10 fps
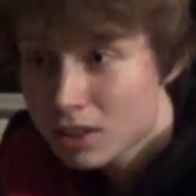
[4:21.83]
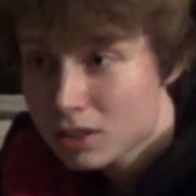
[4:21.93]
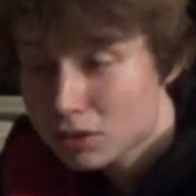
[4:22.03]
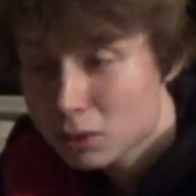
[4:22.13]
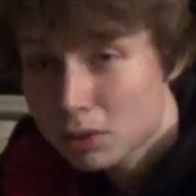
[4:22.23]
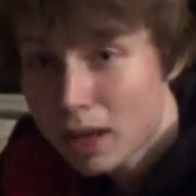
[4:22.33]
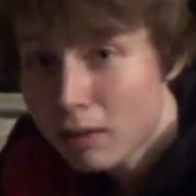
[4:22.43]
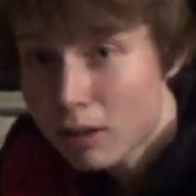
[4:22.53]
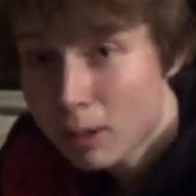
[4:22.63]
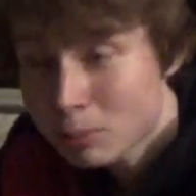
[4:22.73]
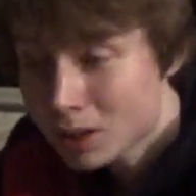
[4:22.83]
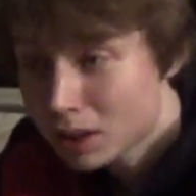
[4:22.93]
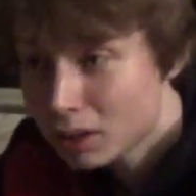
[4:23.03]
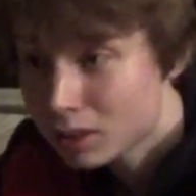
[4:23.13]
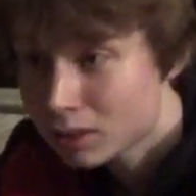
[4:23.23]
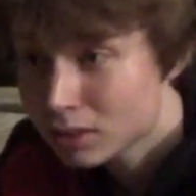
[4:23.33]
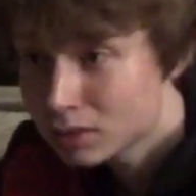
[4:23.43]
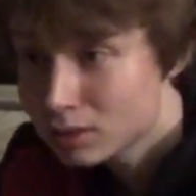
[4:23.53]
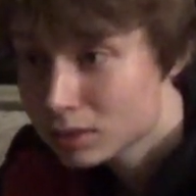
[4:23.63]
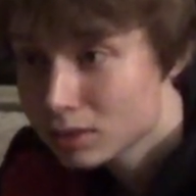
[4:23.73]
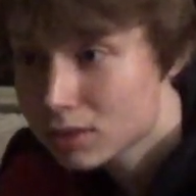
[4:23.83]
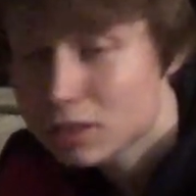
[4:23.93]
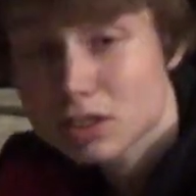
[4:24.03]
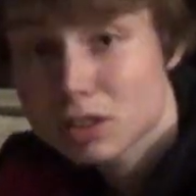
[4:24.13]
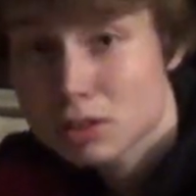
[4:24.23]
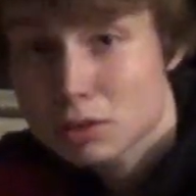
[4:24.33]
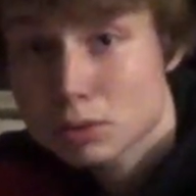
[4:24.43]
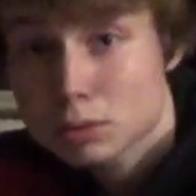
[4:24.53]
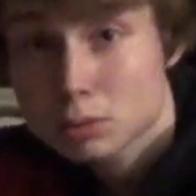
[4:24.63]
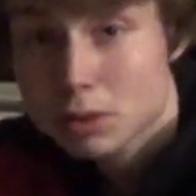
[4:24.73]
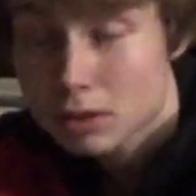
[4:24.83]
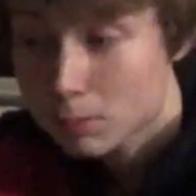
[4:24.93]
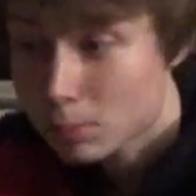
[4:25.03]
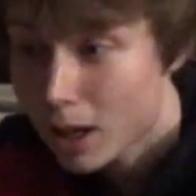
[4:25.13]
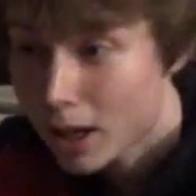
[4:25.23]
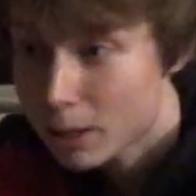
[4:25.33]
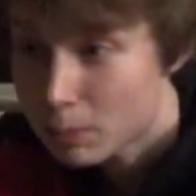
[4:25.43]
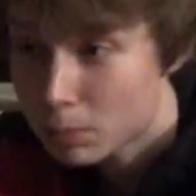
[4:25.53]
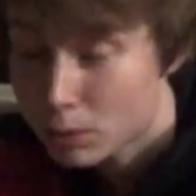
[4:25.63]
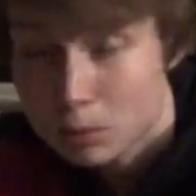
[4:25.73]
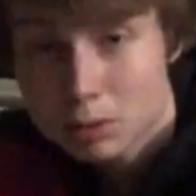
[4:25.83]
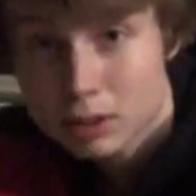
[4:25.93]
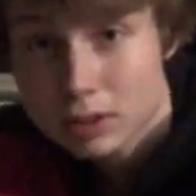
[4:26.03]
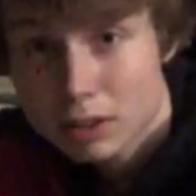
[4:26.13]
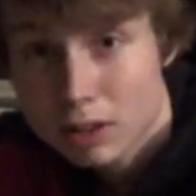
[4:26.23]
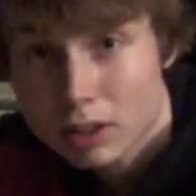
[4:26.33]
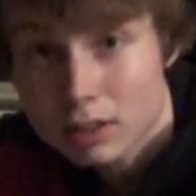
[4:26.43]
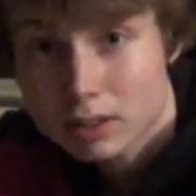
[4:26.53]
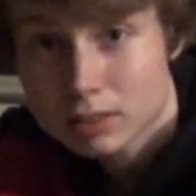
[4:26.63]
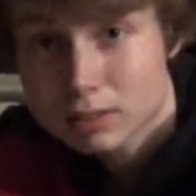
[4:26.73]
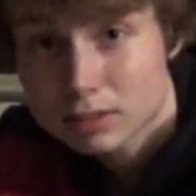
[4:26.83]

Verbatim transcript: So now I'm here to you with my broken heart.